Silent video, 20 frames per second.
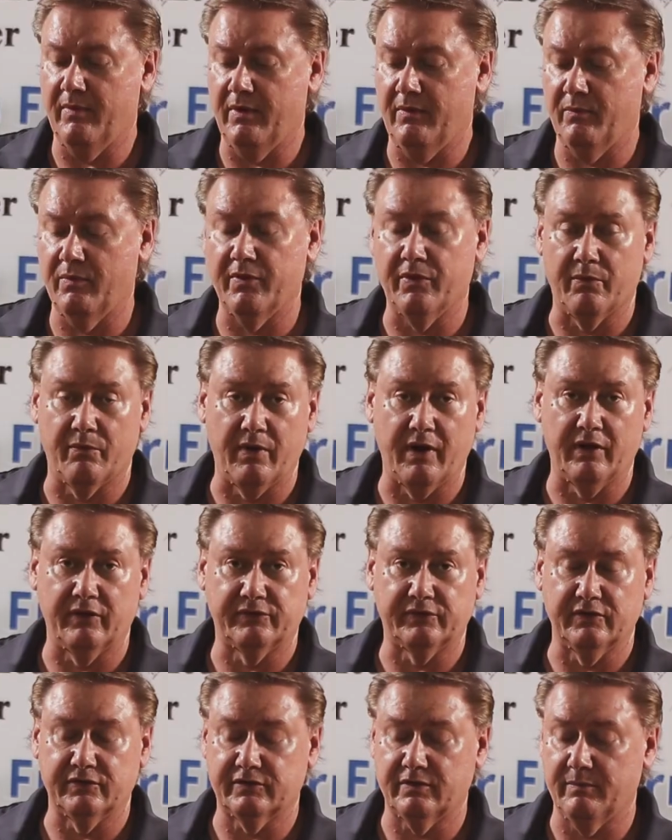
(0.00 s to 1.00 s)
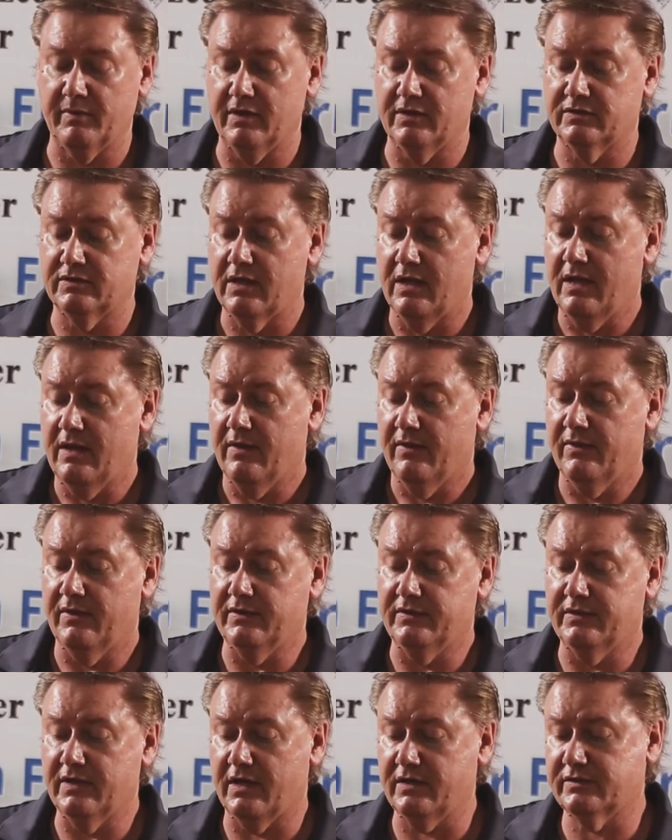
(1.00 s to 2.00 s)
where the rail system is.
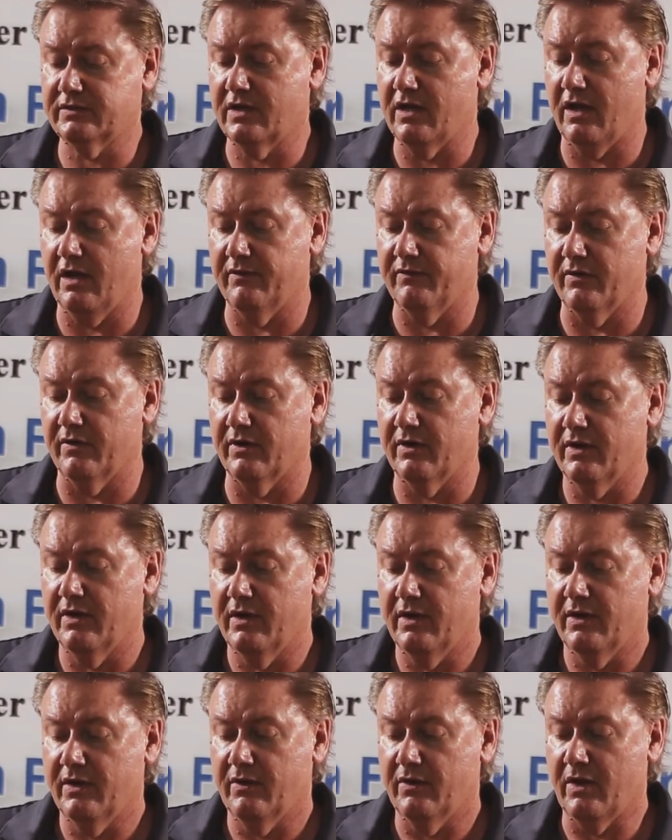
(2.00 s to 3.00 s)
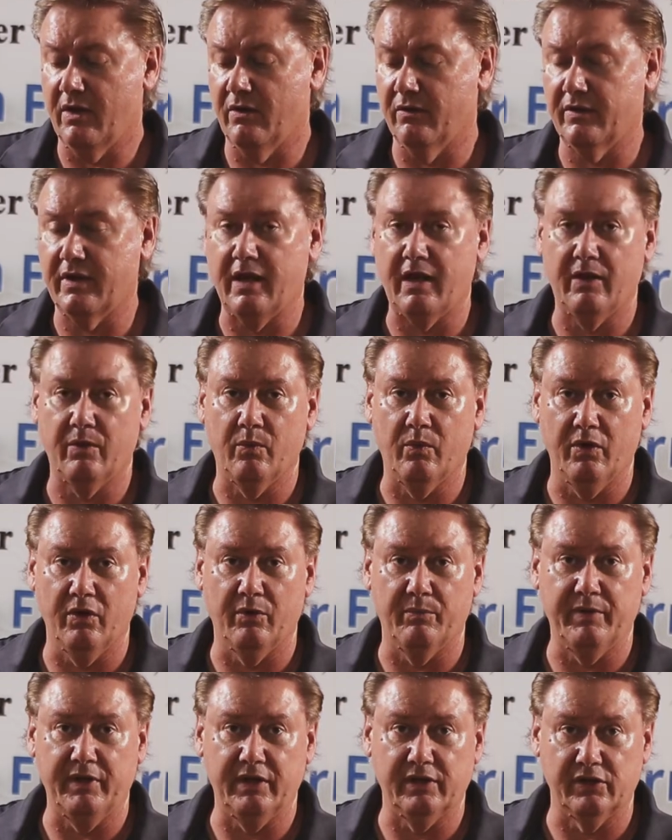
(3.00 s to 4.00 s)
The dust cover okay,
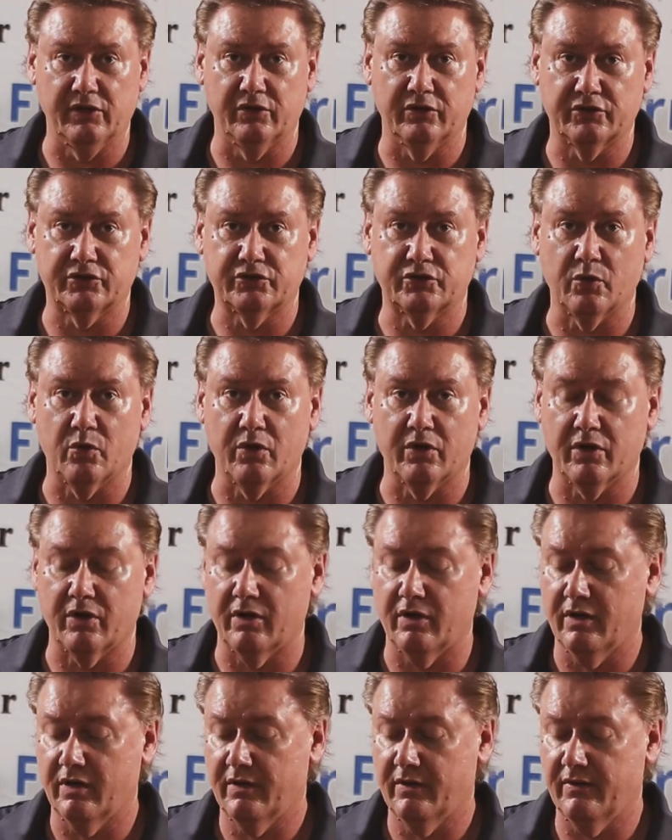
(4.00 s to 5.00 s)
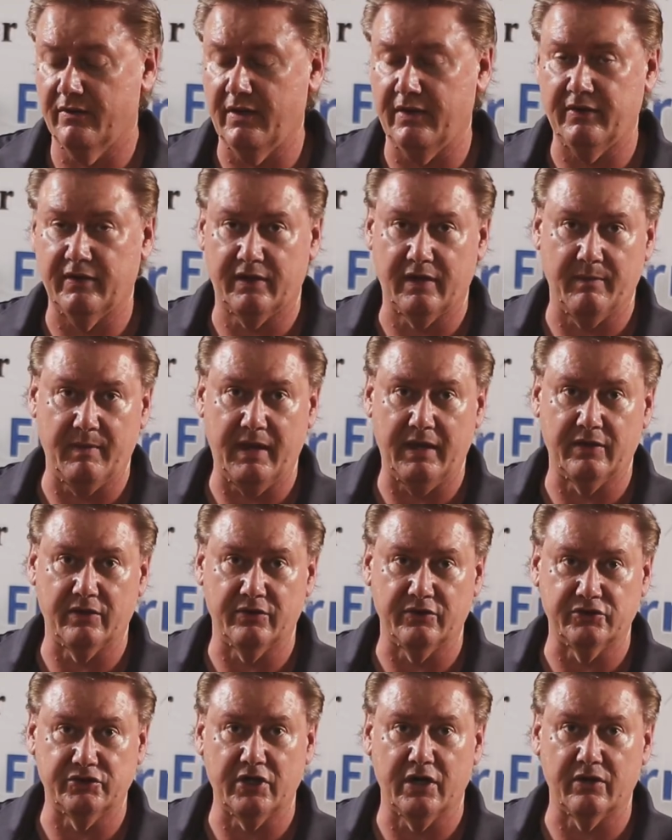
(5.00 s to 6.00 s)
will be a little shorter than the
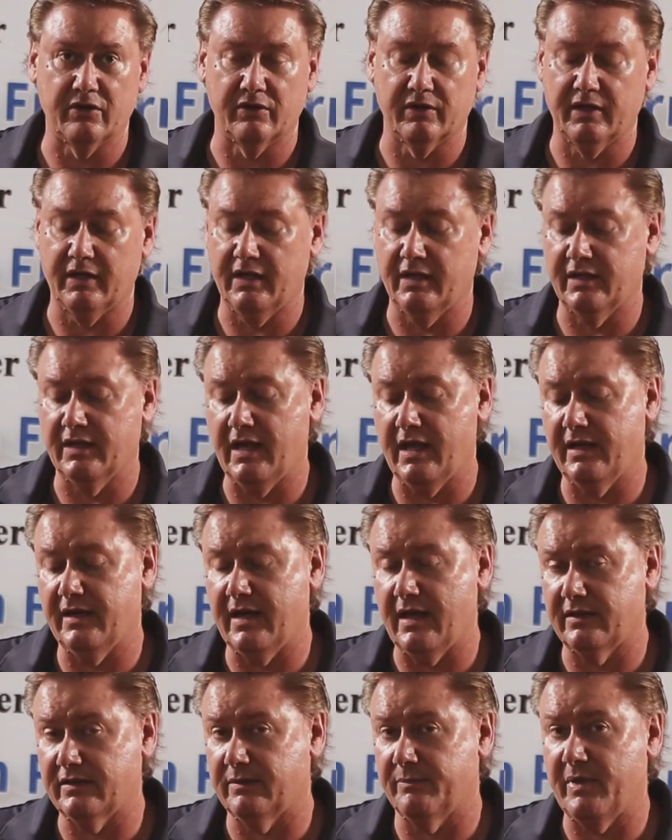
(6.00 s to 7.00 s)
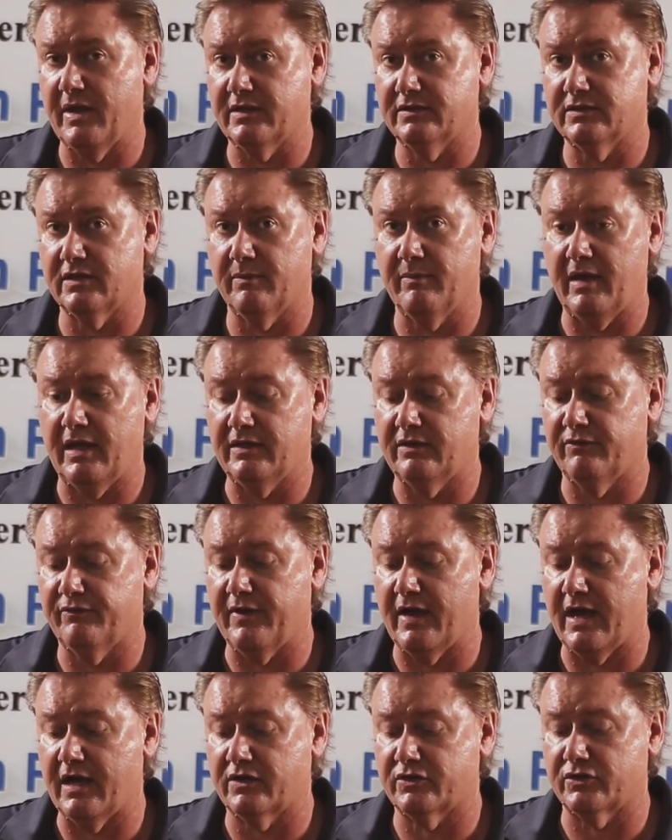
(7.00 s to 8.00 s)
Commander generally. Again, that depends on
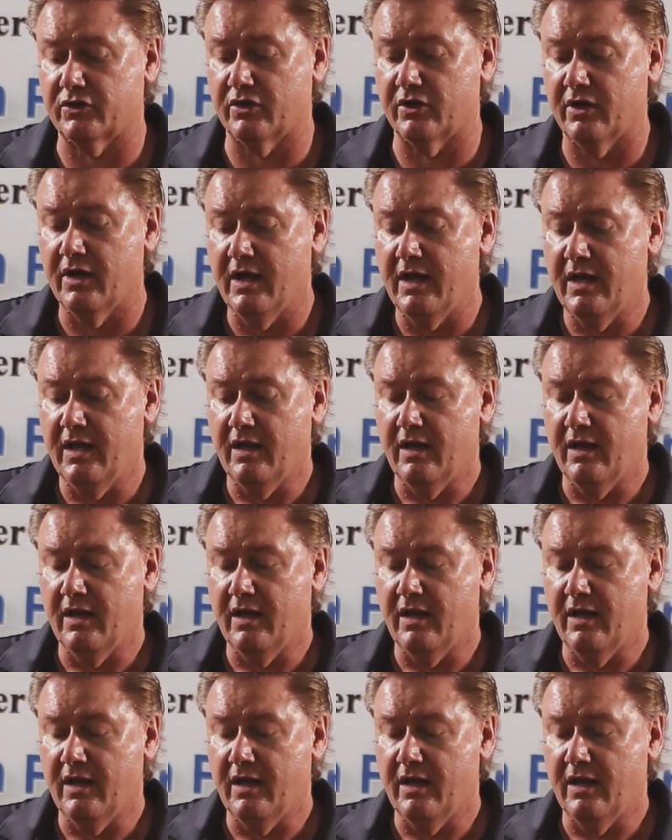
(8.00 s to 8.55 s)
manufacturer.